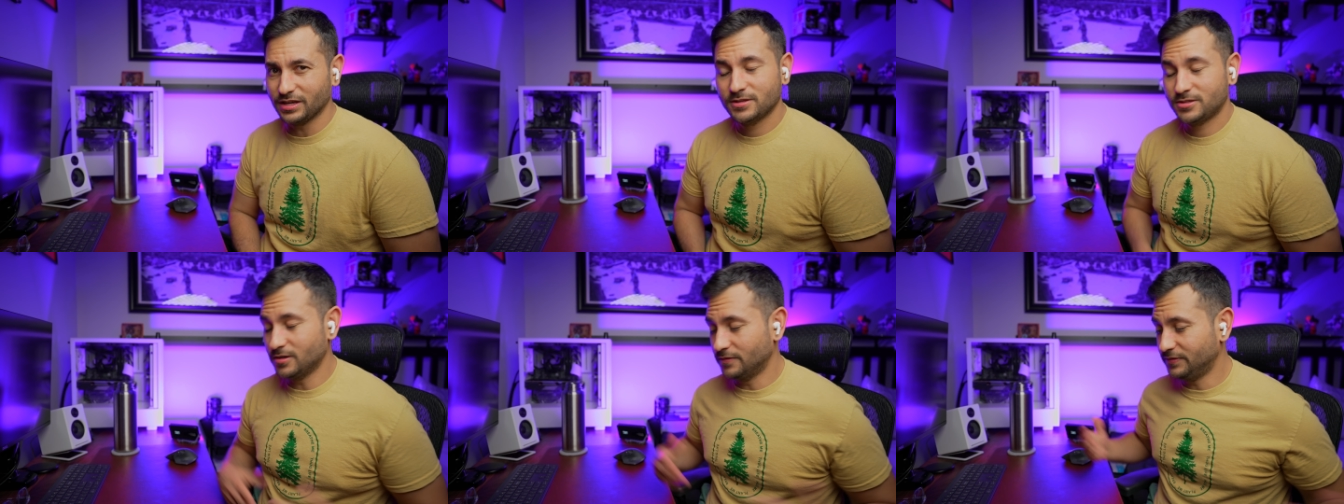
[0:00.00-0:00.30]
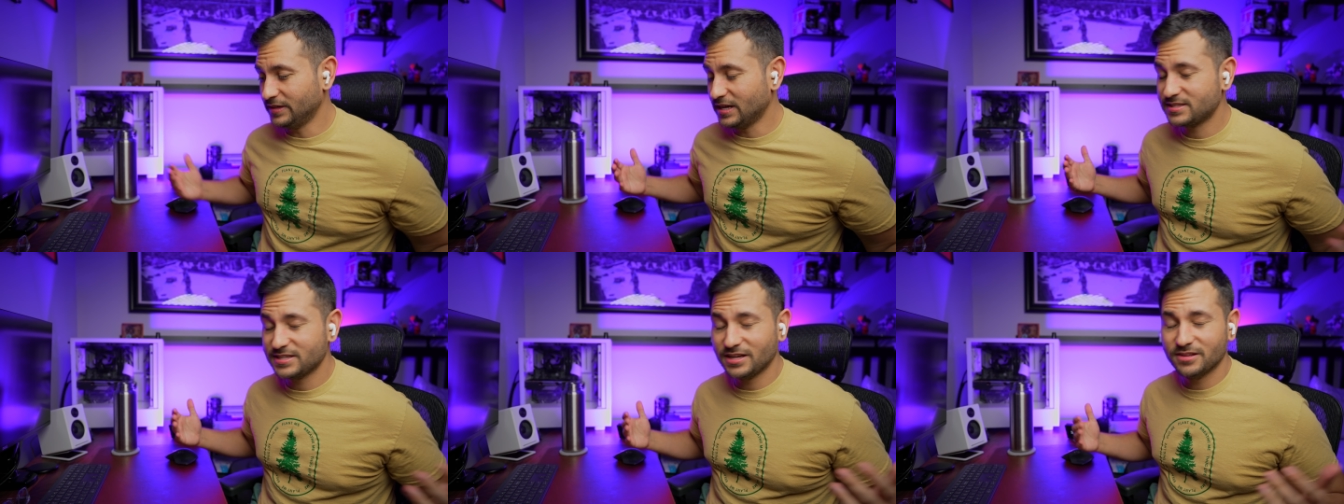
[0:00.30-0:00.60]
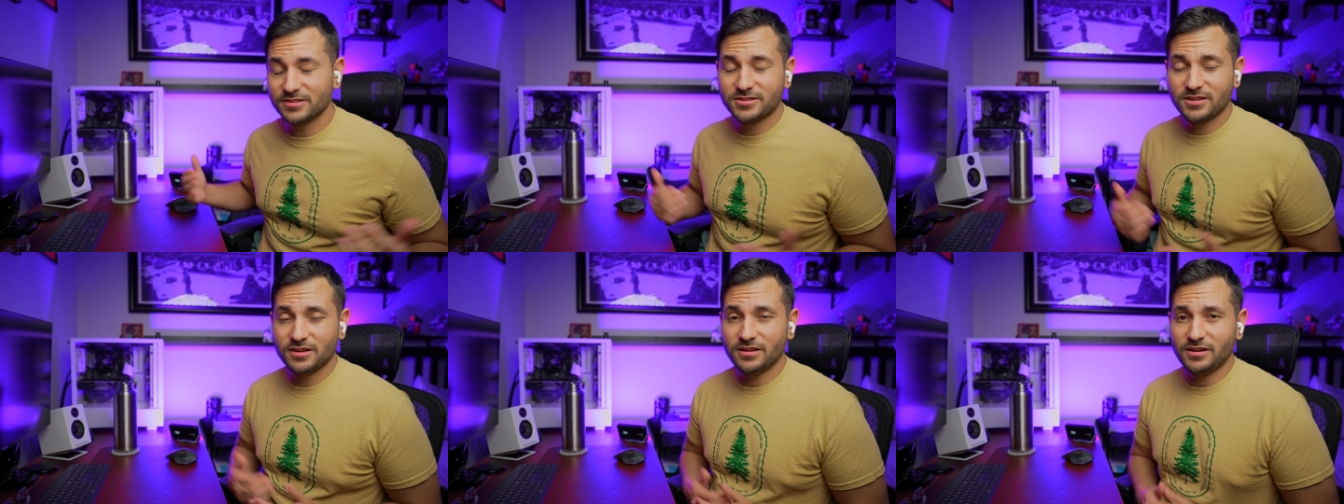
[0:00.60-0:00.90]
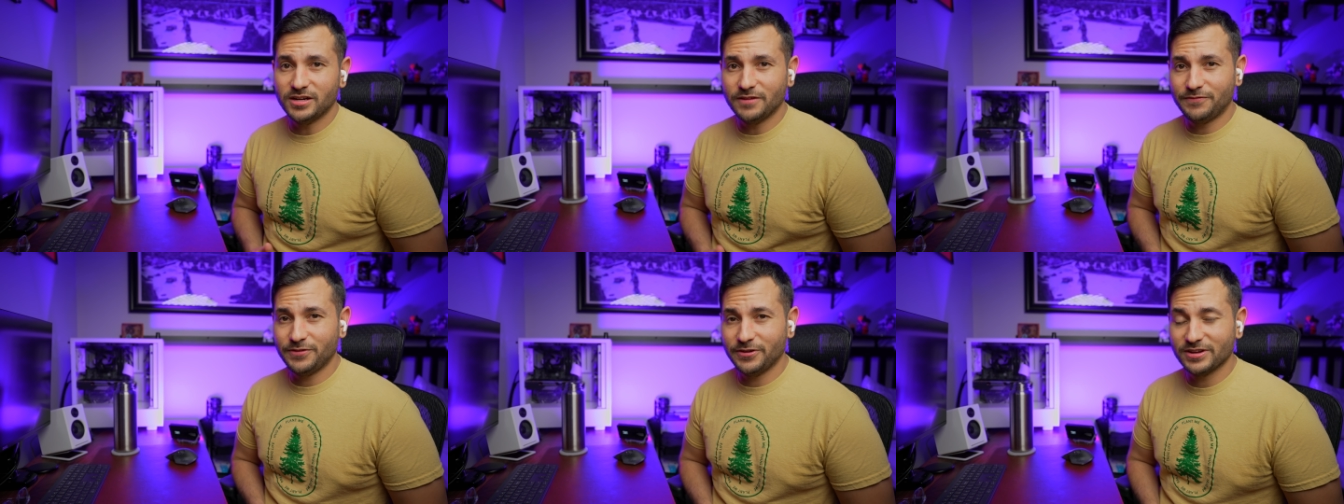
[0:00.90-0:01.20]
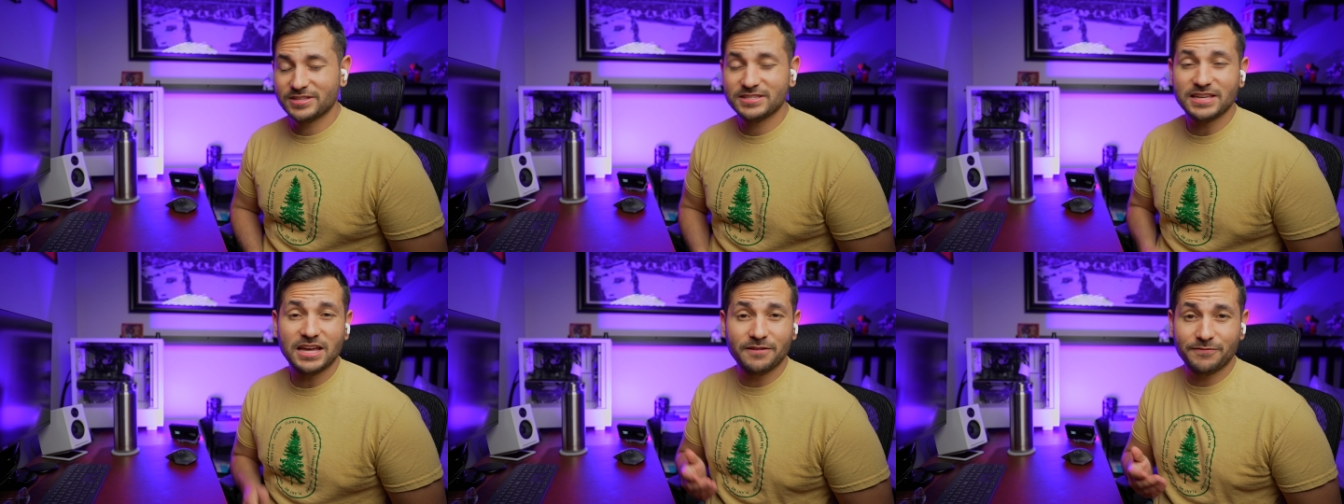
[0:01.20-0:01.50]
So if that sounds good and if you're
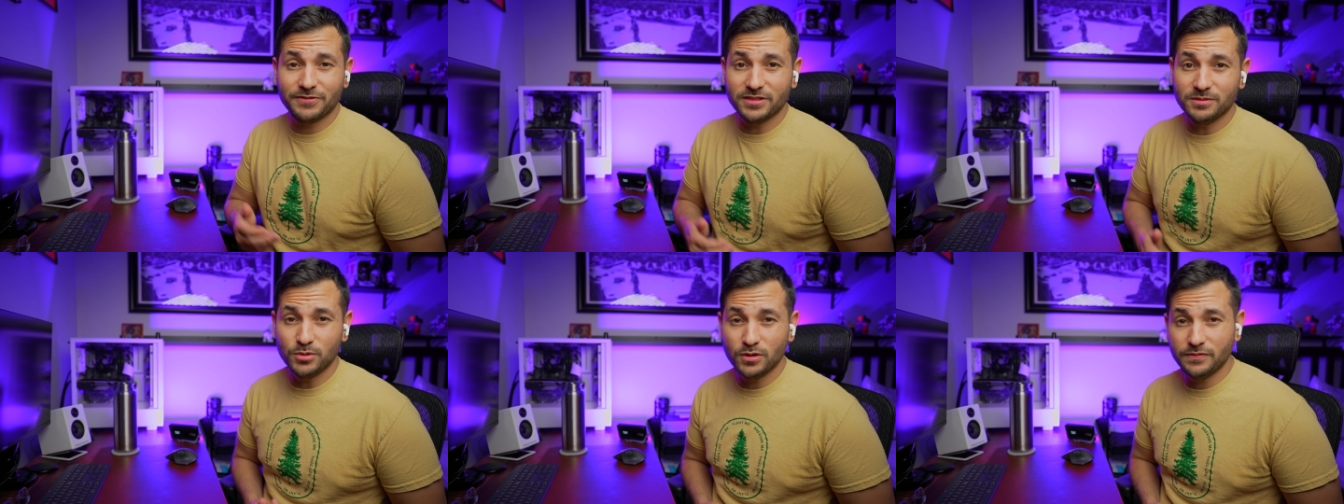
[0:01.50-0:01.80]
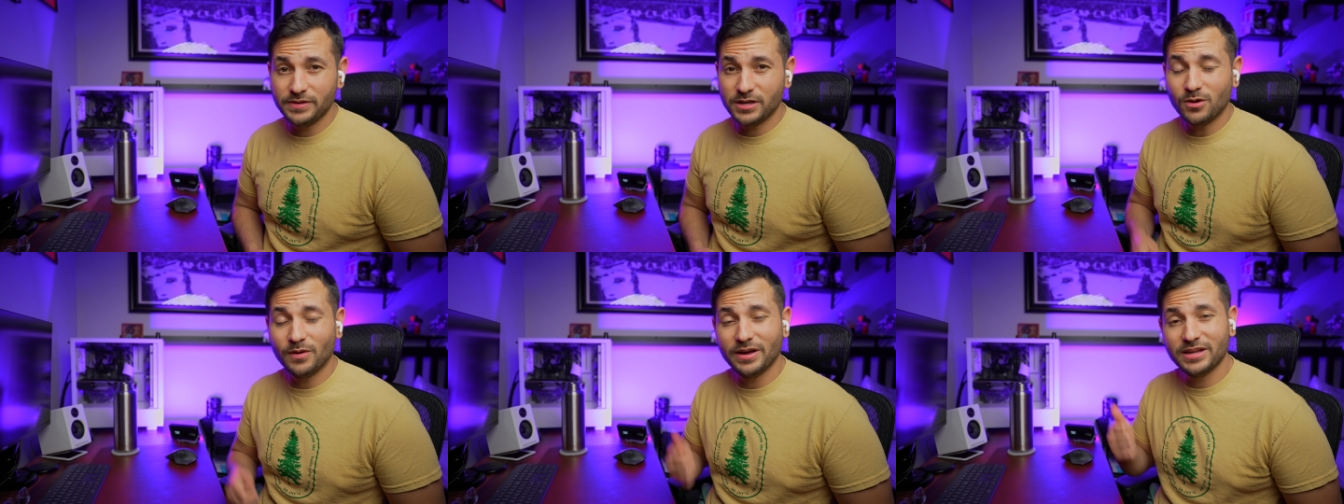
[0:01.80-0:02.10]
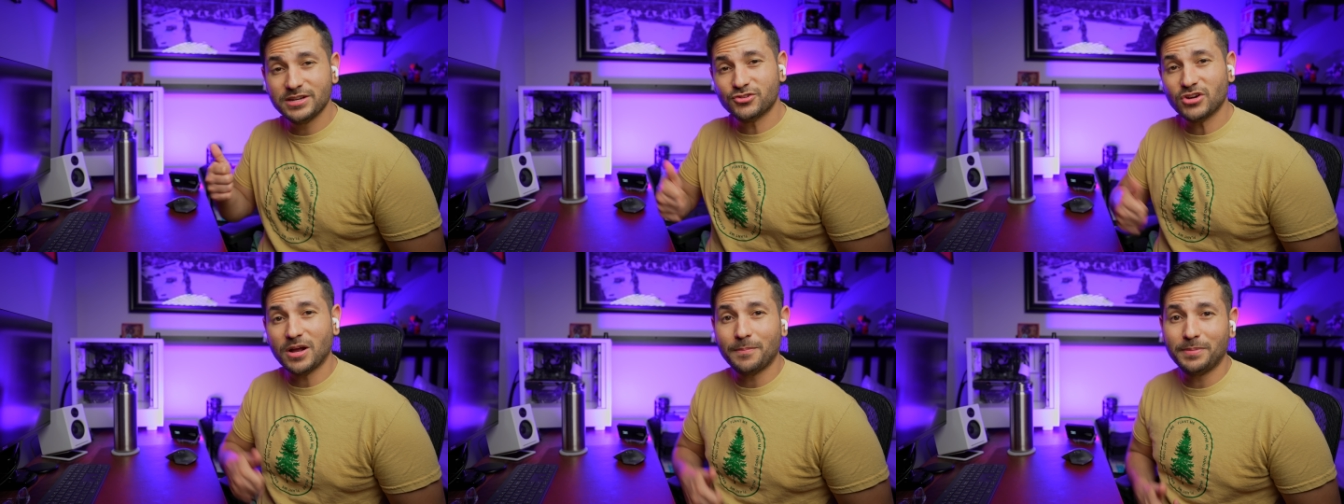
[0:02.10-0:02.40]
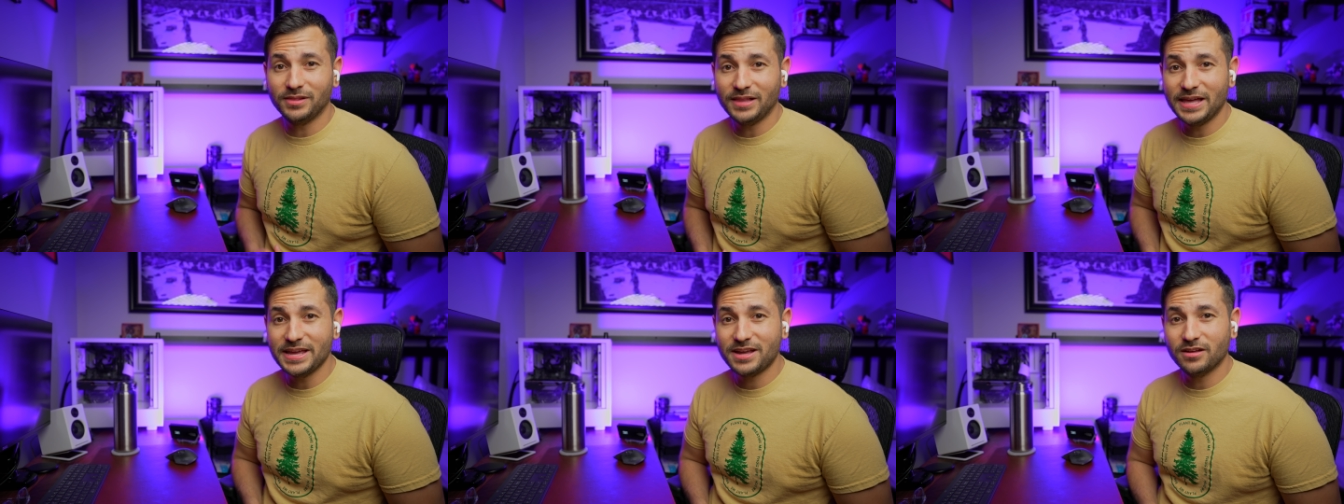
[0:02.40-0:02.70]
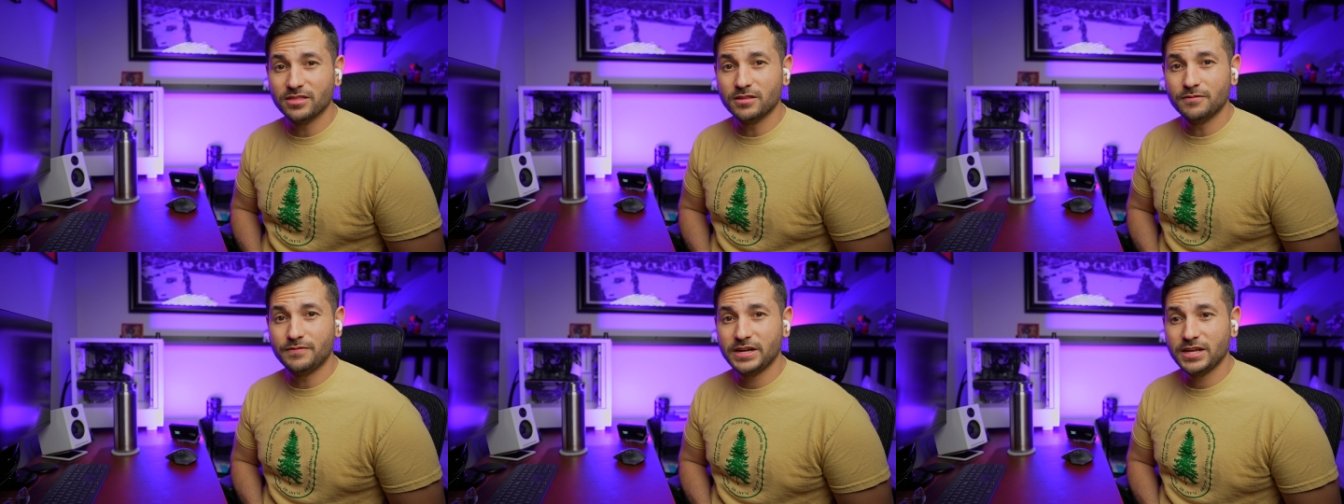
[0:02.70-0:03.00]
excited for the movie, go ahead and drop a like
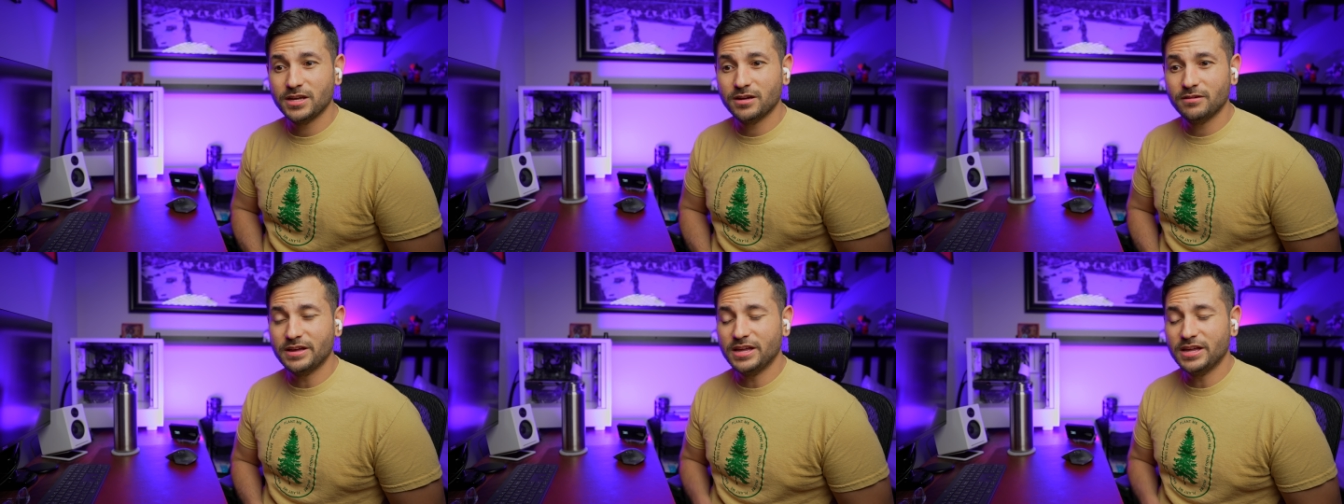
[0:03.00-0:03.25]
on the video,